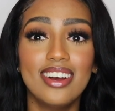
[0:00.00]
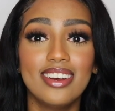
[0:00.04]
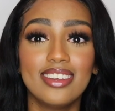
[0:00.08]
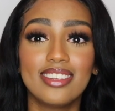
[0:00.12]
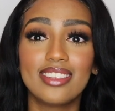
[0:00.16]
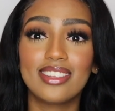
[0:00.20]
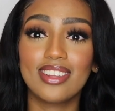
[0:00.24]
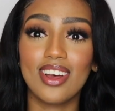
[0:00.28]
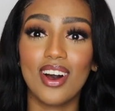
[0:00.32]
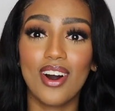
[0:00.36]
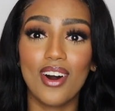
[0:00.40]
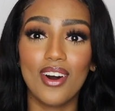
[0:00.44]

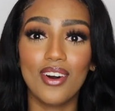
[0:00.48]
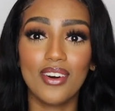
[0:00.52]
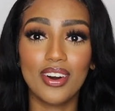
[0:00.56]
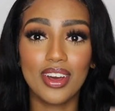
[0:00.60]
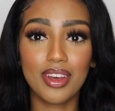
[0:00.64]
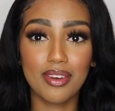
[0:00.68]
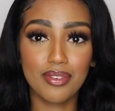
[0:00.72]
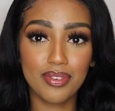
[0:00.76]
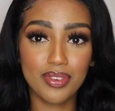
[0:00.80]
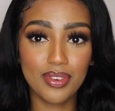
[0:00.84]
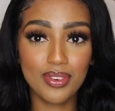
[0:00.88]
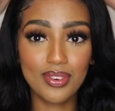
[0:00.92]
So
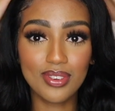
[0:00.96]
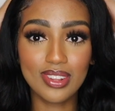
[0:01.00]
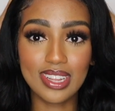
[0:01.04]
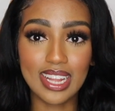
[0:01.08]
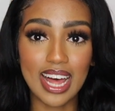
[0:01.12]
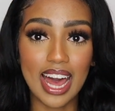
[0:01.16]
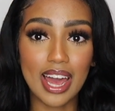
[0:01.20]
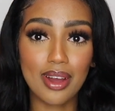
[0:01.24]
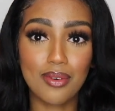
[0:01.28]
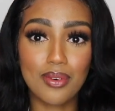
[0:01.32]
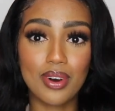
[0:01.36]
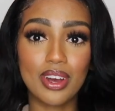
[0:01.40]
if you
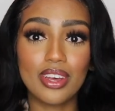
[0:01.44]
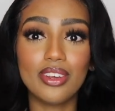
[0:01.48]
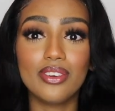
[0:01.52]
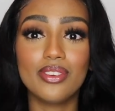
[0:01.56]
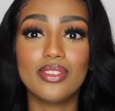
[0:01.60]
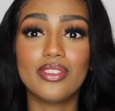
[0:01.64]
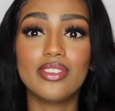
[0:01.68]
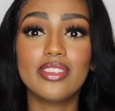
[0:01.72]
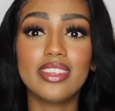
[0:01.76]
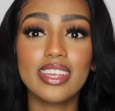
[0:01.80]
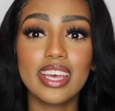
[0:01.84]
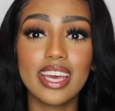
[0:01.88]
like what you
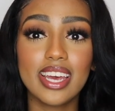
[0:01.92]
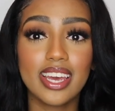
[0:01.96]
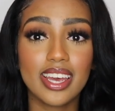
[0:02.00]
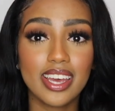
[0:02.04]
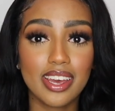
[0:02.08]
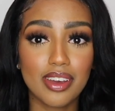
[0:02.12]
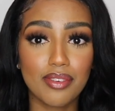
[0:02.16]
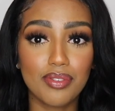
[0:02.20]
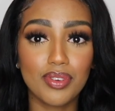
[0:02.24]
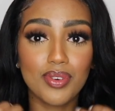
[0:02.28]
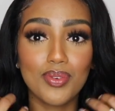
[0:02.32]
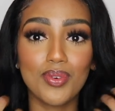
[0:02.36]

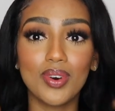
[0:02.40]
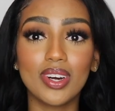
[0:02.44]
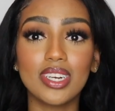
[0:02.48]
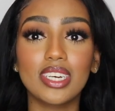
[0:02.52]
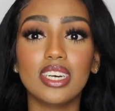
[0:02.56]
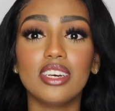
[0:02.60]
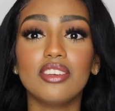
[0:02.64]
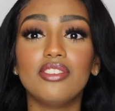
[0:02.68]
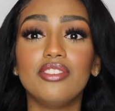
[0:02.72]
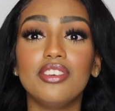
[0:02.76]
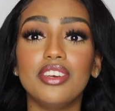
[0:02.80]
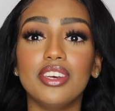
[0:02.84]
see, if you want
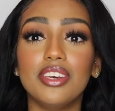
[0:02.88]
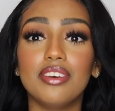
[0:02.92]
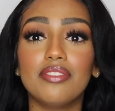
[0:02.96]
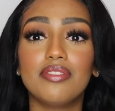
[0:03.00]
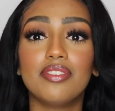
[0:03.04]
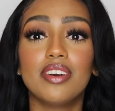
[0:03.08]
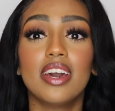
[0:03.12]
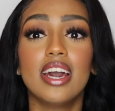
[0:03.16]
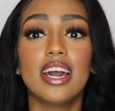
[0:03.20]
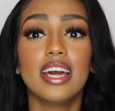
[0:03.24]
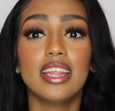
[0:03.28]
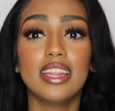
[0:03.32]
to
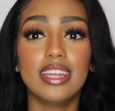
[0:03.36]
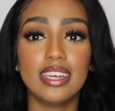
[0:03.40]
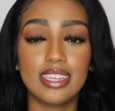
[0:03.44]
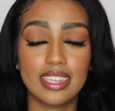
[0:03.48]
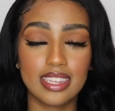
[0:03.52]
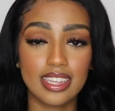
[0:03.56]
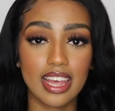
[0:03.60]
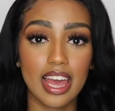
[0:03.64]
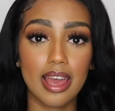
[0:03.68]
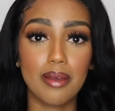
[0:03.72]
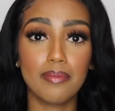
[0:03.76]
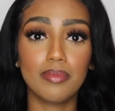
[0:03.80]
achieve the
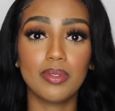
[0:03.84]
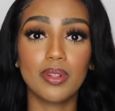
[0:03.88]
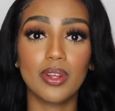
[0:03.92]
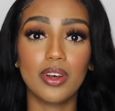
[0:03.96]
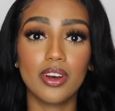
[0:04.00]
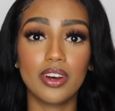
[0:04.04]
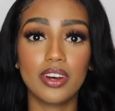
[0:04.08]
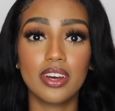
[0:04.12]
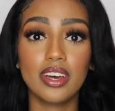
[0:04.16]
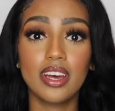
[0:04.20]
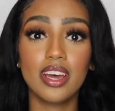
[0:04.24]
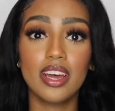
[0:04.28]
same
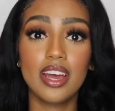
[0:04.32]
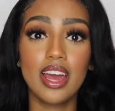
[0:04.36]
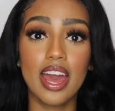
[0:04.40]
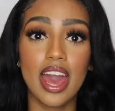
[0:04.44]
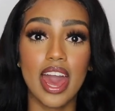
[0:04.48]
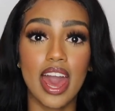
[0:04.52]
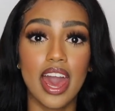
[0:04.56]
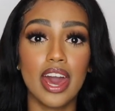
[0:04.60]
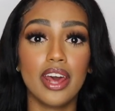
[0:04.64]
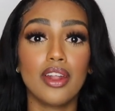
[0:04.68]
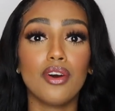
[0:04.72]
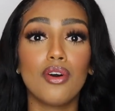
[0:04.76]
look,
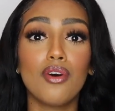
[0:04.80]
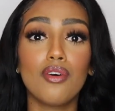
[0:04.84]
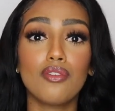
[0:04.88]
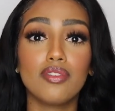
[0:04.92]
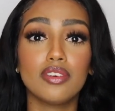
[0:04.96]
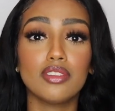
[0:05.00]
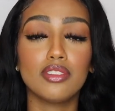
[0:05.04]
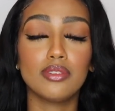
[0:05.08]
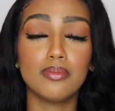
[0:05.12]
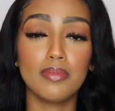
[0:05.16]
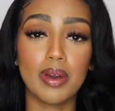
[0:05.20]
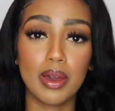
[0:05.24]
head
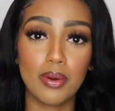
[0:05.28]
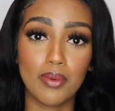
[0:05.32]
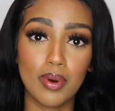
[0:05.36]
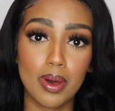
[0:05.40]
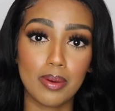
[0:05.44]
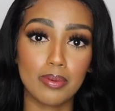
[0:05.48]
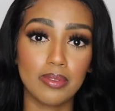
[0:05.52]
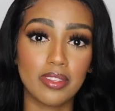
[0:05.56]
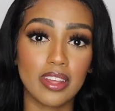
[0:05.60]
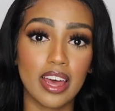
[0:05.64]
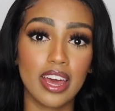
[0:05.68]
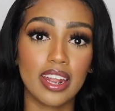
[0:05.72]
over to my
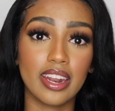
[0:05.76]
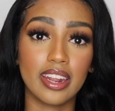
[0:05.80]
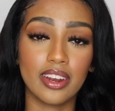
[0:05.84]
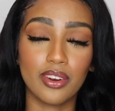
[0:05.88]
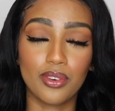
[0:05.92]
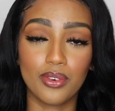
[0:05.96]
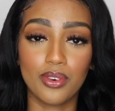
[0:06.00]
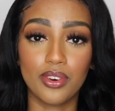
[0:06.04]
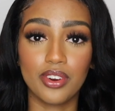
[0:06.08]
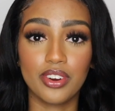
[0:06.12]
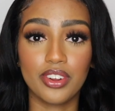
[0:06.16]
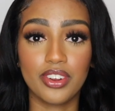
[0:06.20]
website
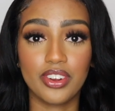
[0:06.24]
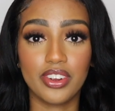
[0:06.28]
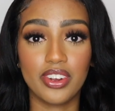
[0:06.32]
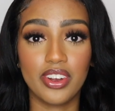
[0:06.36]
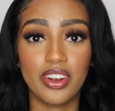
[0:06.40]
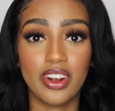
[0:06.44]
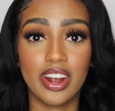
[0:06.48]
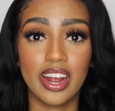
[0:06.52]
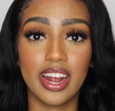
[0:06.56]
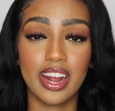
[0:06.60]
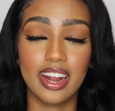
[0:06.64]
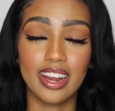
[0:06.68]
and order
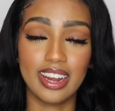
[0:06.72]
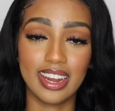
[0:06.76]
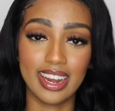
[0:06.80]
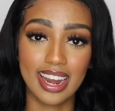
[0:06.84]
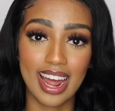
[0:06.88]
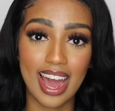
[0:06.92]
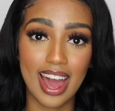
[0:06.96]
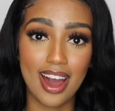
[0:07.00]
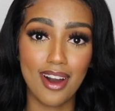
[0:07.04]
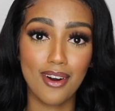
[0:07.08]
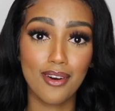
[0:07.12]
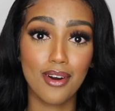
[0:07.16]
your hair
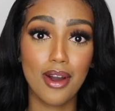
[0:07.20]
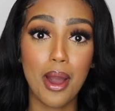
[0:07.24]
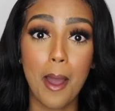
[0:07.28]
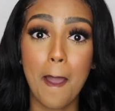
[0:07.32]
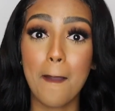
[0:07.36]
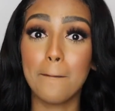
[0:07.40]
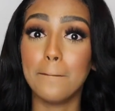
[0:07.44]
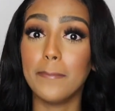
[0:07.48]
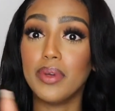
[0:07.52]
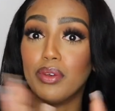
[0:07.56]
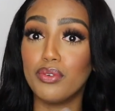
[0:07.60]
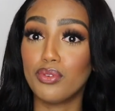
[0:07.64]
now
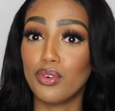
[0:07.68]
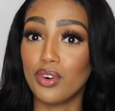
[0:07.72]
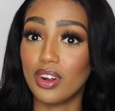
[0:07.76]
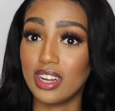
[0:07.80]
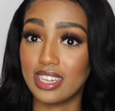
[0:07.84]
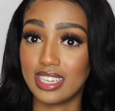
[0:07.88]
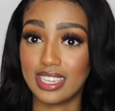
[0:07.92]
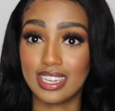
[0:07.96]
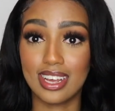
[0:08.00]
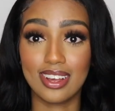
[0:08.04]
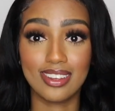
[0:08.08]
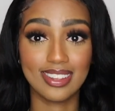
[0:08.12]
before
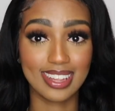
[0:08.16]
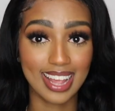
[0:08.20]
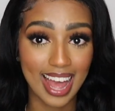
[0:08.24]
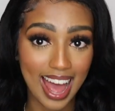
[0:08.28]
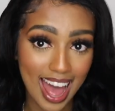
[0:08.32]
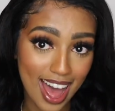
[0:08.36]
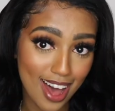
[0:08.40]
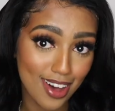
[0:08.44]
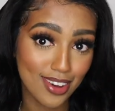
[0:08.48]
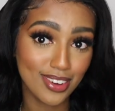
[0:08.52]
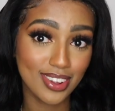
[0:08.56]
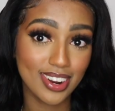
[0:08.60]
it sells
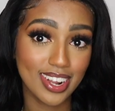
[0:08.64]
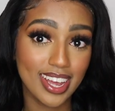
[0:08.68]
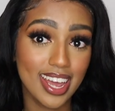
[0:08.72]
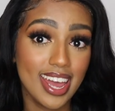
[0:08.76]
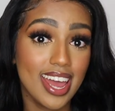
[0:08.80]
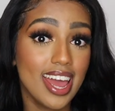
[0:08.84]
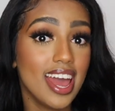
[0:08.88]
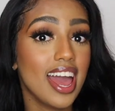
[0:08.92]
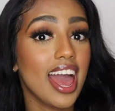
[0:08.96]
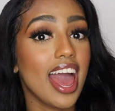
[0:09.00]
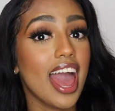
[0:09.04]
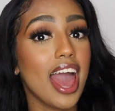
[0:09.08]
out.
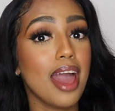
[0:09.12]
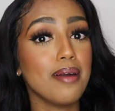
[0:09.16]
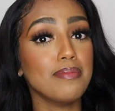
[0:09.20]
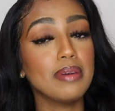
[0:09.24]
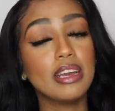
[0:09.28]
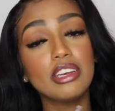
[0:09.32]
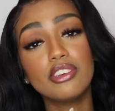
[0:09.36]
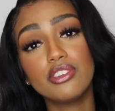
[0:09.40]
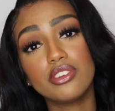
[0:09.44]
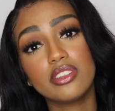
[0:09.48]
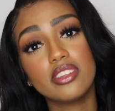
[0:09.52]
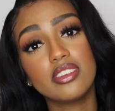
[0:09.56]
And
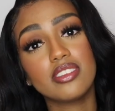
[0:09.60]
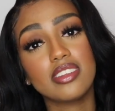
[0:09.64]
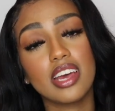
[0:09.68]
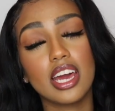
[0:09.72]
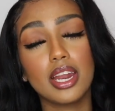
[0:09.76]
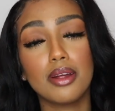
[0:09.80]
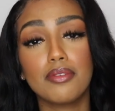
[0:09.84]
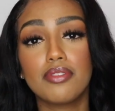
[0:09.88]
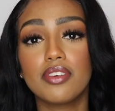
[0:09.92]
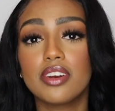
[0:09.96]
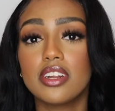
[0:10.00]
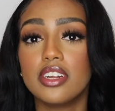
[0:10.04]
make sure to
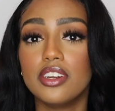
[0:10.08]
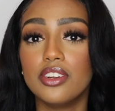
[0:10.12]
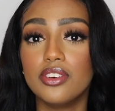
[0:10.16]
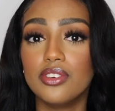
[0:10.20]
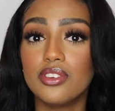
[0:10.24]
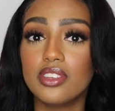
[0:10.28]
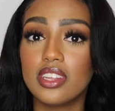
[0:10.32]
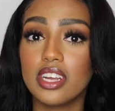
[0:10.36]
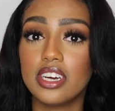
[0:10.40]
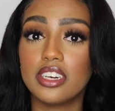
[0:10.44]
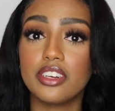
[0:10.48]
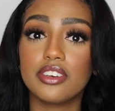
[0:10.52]
sign up for the
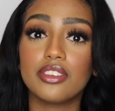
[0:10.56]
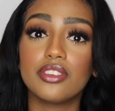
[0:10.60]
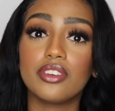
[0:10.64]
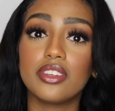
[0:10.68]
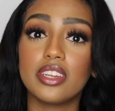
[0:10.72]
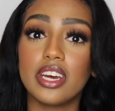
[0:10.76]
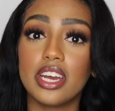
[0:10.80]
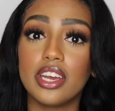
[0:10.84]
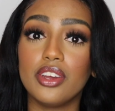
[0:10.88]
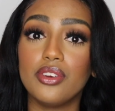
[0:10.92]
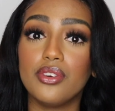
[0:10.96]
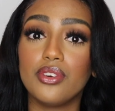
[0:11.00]
newsletter so
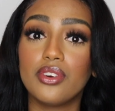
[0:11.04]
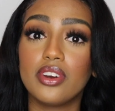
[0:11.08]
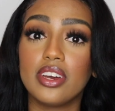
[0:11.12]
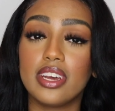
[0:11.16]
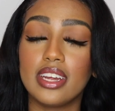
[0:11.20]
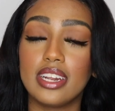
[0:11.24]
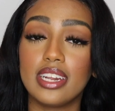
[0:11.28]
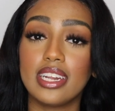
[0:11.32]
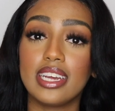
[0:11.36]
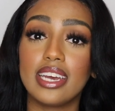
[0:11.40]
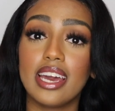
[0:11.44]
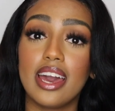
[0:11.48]
that you
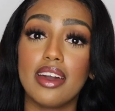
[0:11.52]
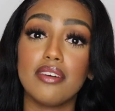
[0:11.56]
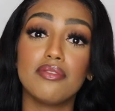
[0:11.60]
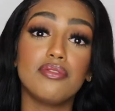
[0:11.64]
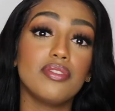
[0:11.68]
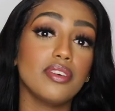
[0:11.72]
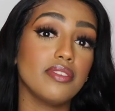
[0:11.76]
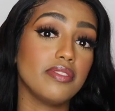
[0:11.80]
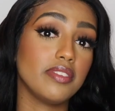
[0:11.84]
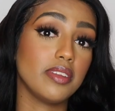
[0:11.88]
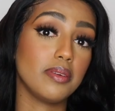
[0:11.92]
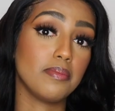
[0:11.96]
can get
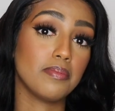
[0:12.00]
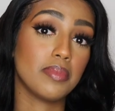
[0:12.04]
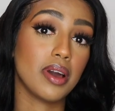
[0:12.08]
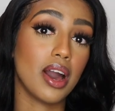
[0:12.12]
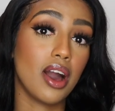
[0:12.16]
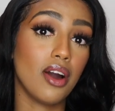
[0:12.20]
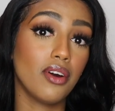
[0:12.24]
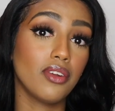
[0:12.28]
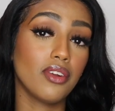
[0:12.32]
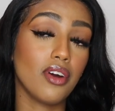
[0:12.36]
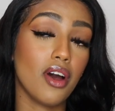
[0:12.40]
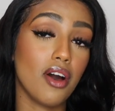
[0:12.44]

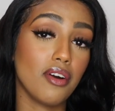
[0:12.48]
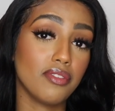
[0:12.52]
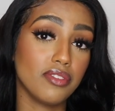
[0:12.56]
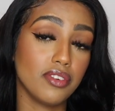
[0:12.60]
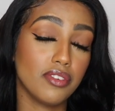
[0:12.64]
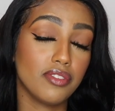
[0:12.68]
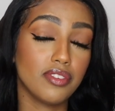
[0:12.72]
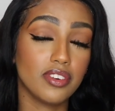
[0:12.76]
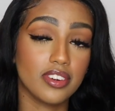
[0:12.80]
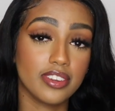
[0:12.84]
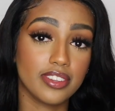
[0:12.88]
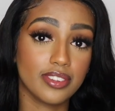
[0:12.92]
£15 off
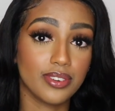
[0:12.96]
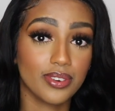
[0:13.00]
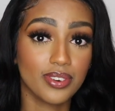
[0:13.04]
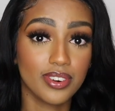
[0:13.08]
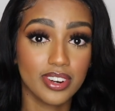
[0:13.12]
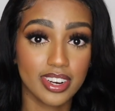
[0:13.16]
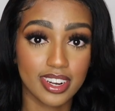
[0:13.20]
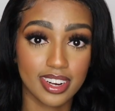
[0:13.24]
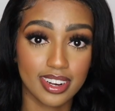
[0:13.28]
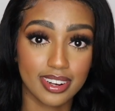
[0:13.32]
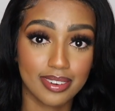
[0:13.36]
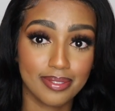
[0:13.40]
your first
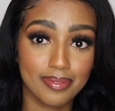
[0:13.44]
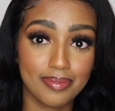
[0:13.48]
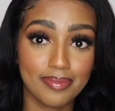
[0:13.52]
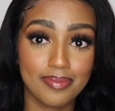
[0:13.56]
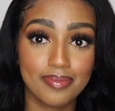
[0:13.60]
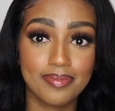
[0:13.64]
order.